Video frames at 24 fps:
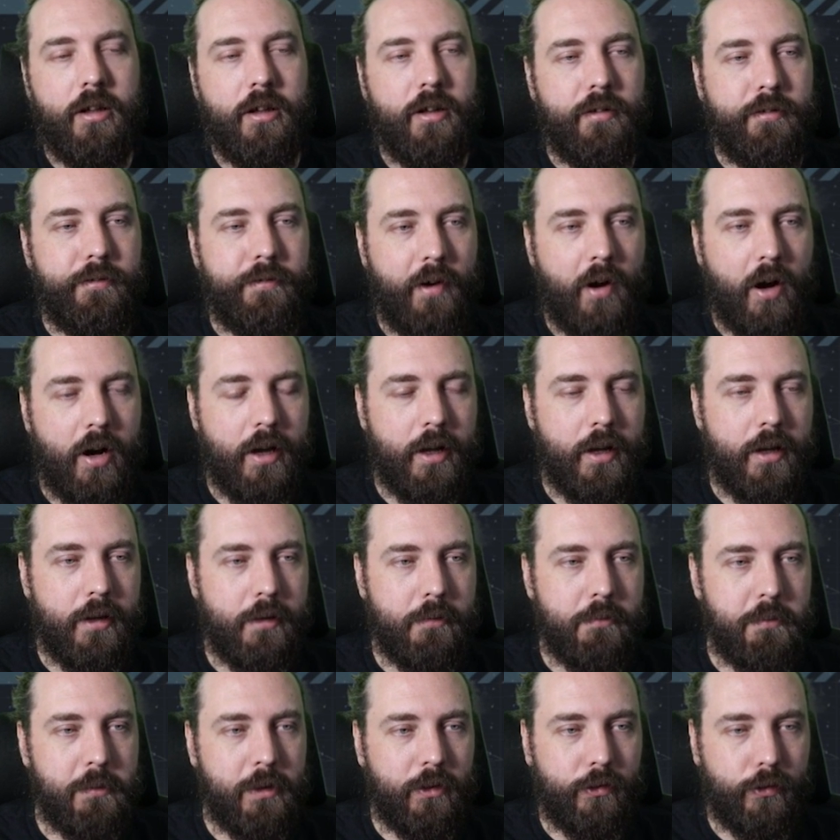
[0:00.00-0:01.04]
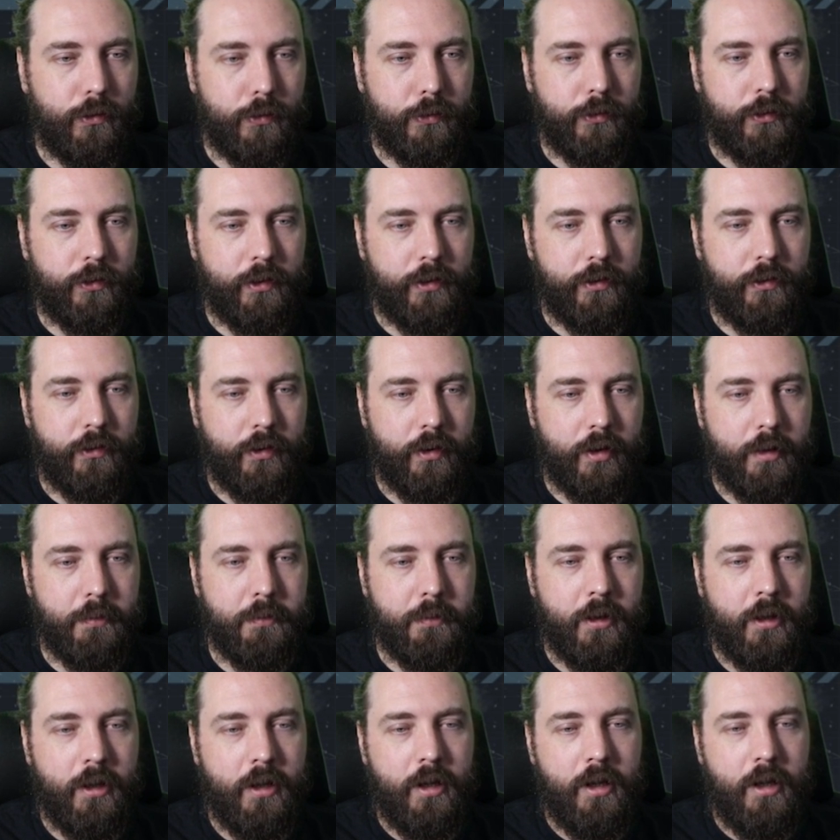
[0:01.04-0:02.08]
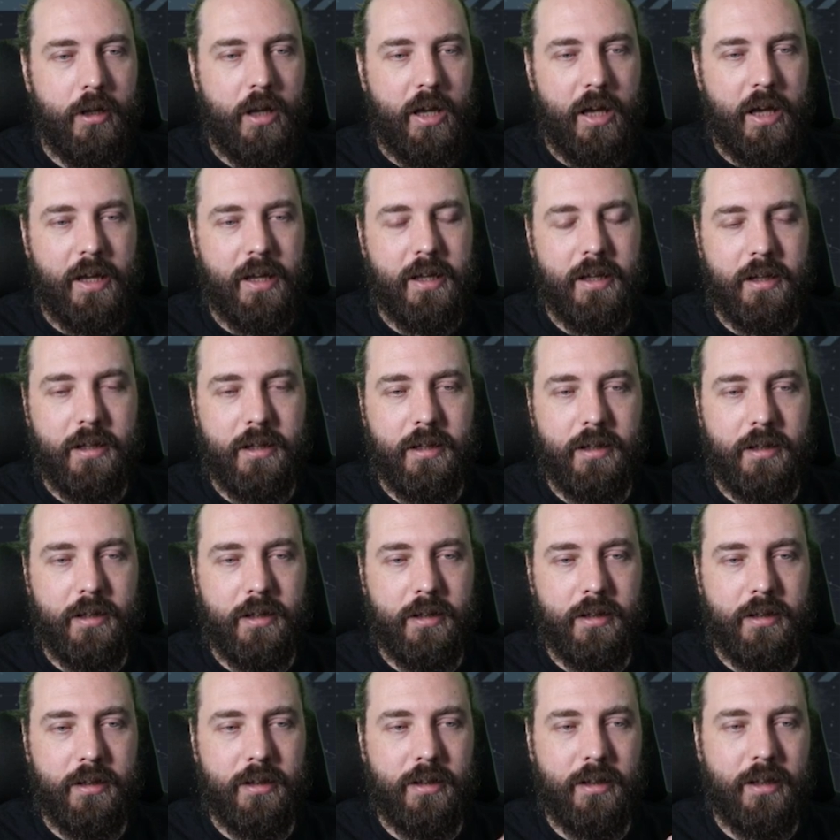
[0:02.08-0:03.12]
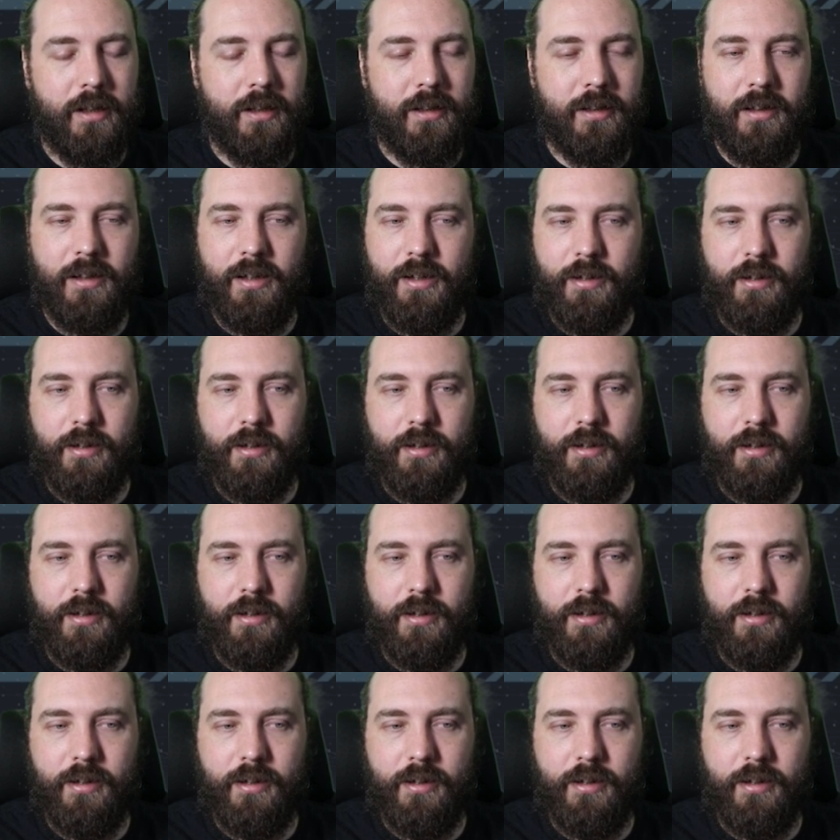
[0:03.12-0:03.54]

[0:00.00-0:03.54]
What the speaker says: fire missile system, it